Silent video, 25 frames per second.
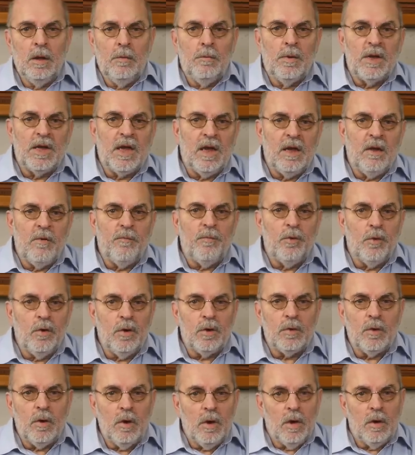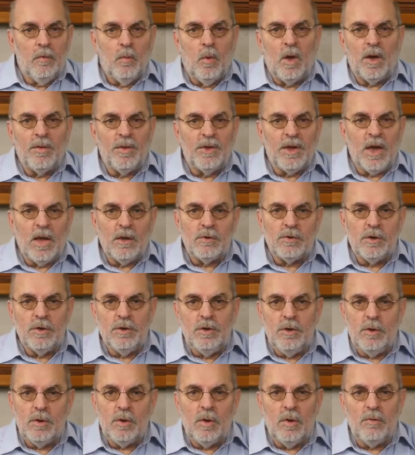But I have heard
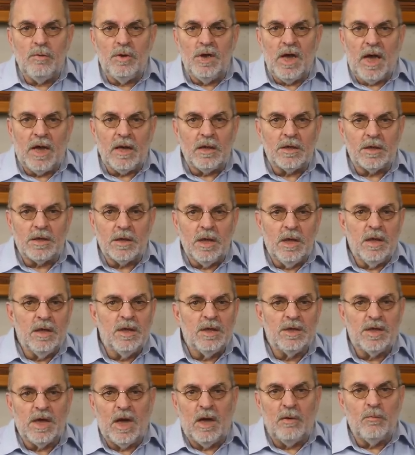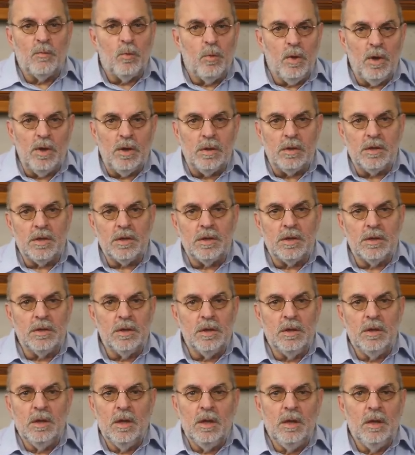1000 euro DACs sound worse.
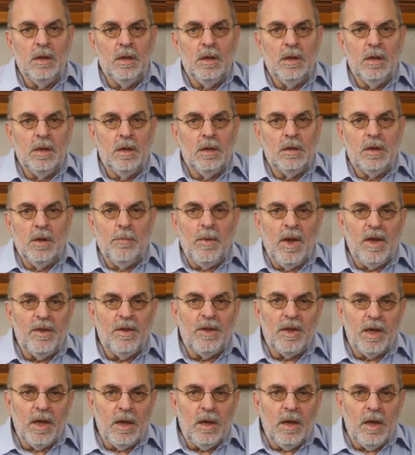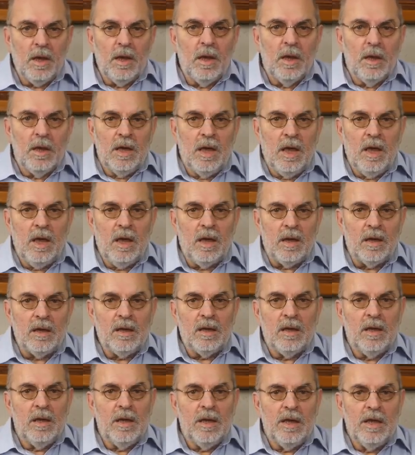The main thing here
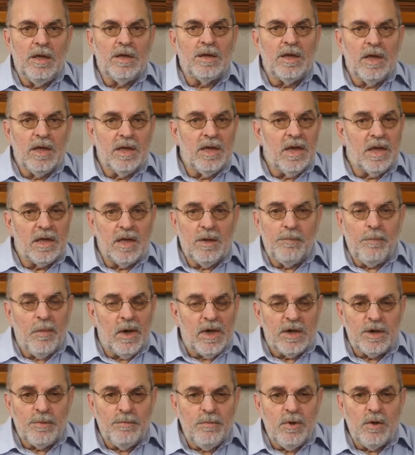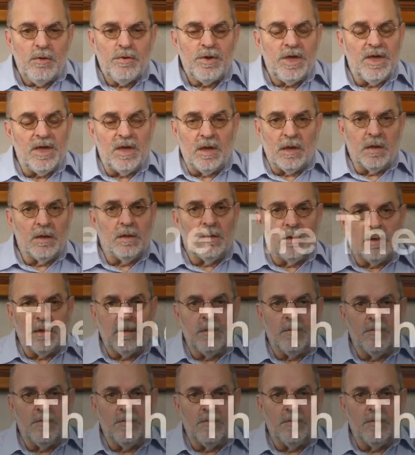is that it makes music.